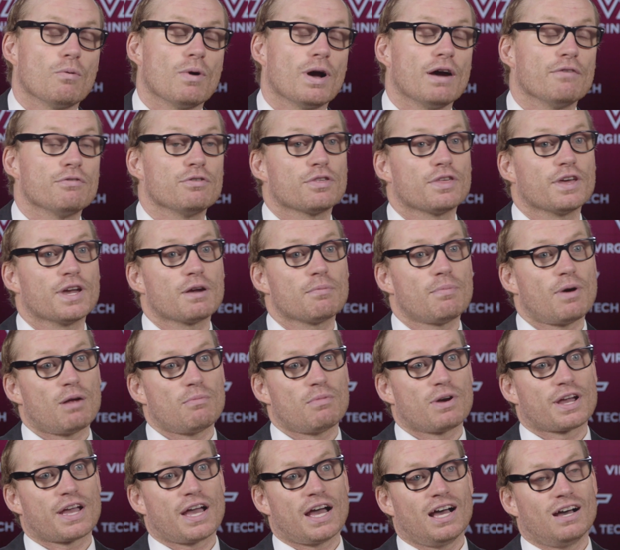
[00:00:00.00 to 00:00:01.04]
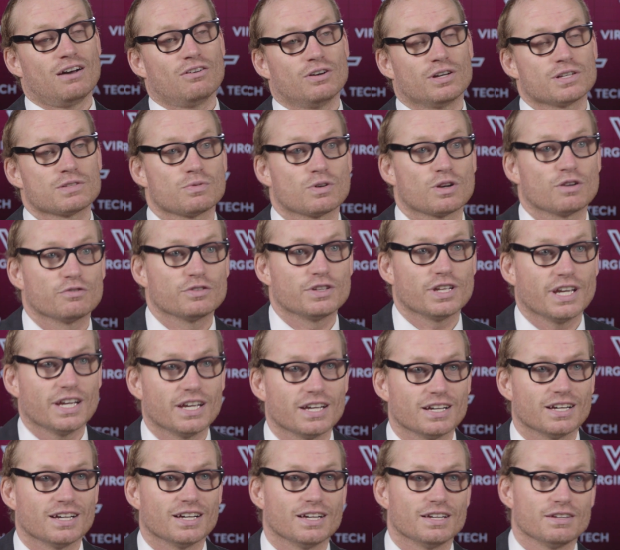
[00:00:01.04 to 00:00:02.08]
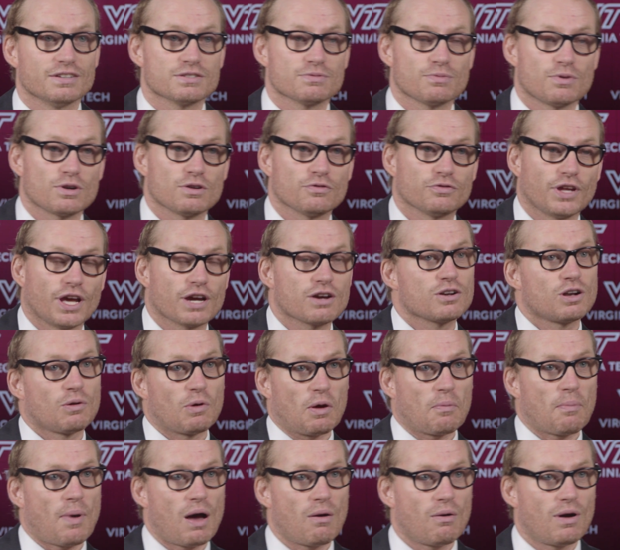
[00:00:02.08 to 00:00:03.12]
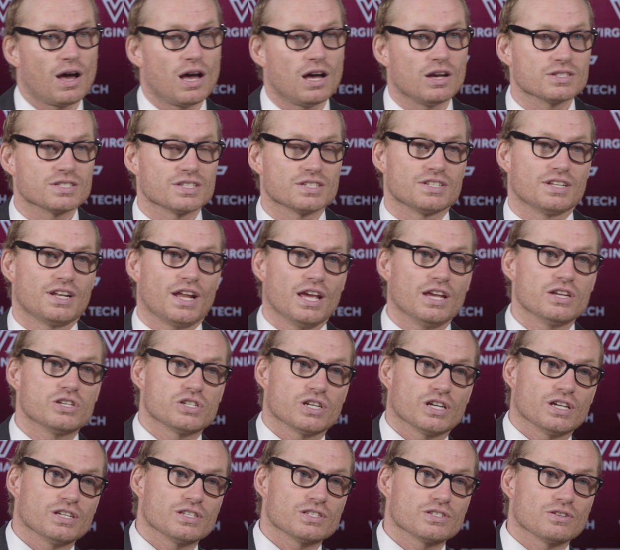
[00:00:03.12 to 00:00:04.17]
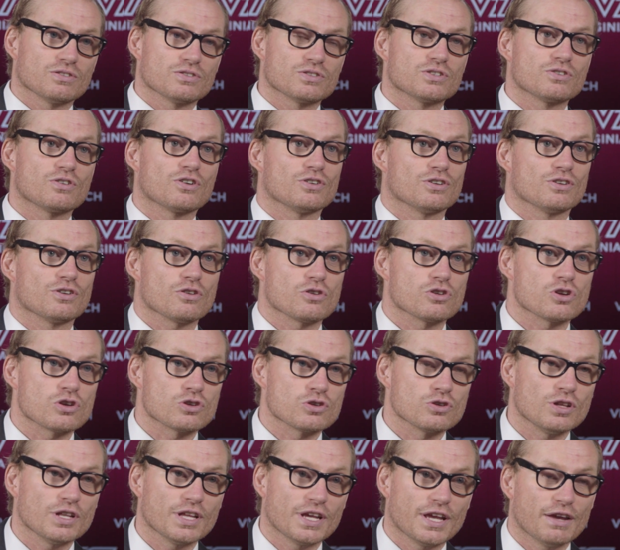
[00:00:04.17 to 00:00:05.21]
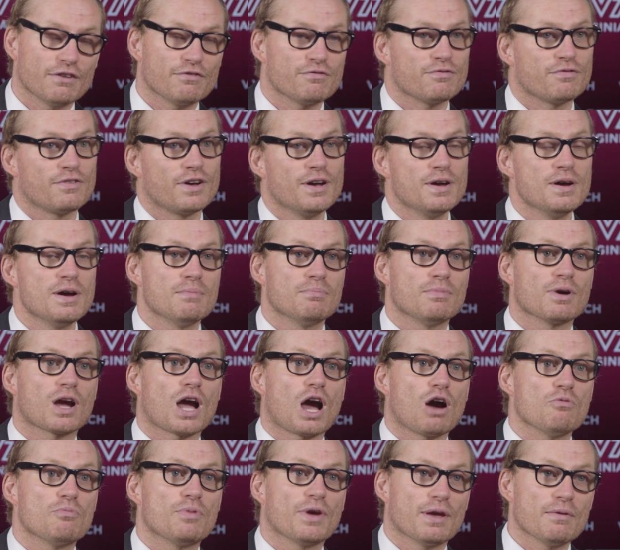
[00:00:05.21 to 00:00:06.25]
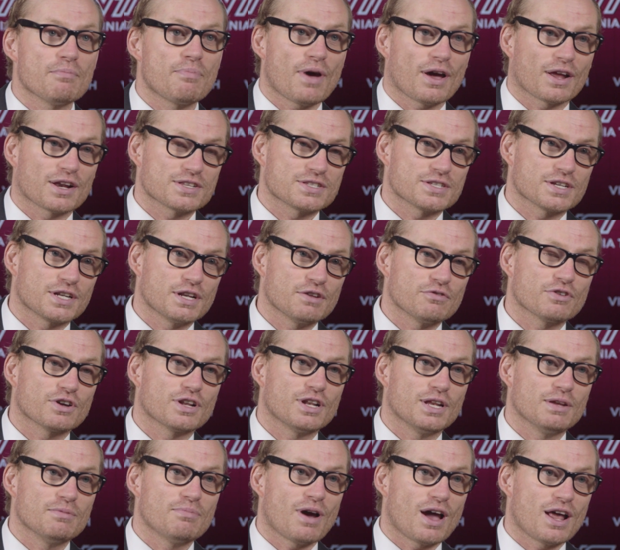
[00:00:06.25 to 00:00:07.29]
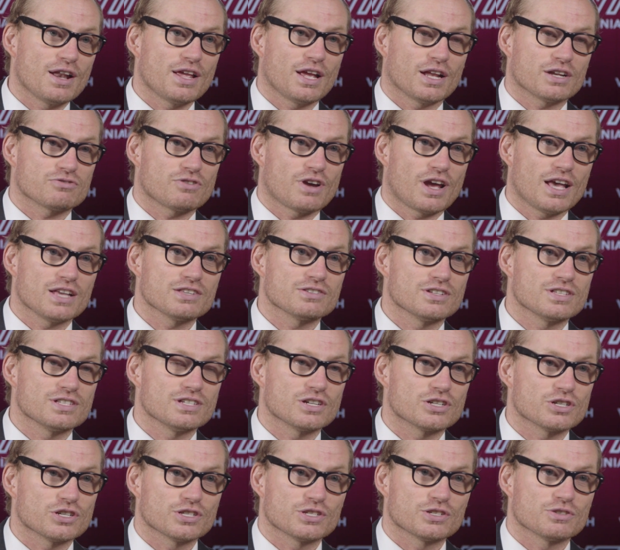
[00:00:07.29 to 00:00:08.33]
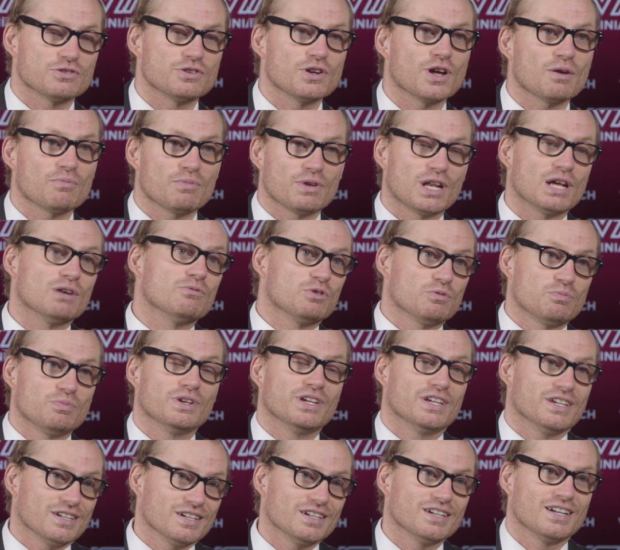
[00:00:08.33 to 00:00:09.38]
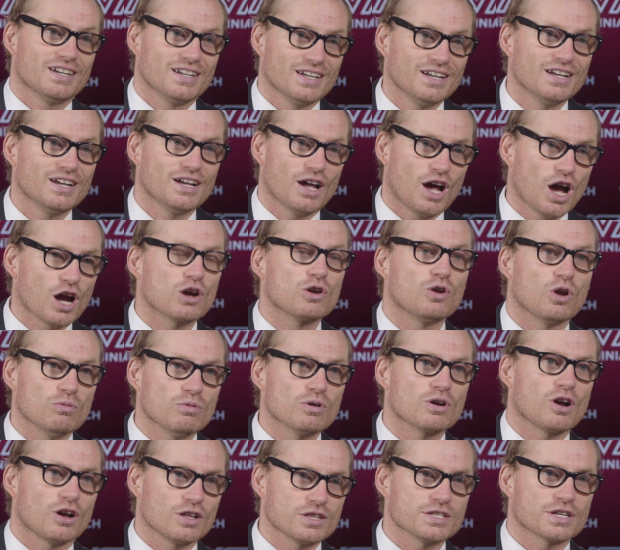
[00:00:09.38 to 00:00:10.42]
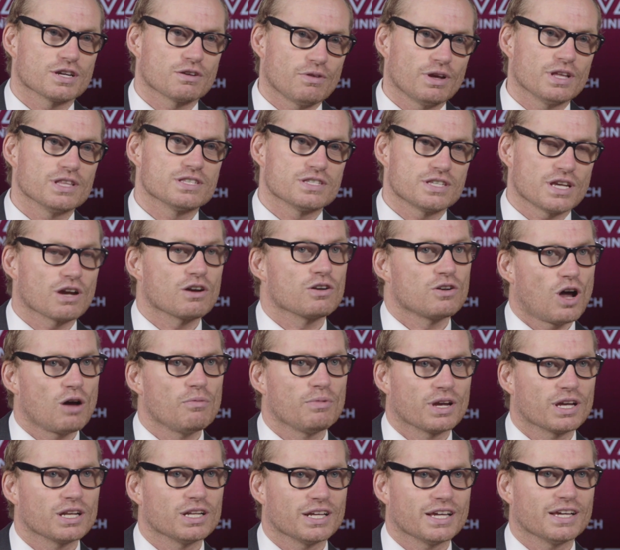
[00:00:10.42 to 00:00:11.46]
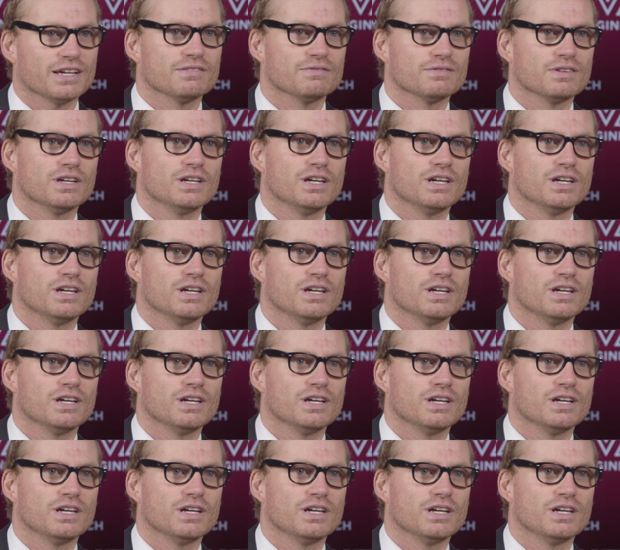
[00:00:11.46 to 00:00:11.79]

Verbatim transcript: Well, if you think about Macau as one of the uh, is one of the economic powerhouses in Asia, so surely if Macau be impacted significantly by a natural hazard such as tsunami, there would be a, a global consequence economically.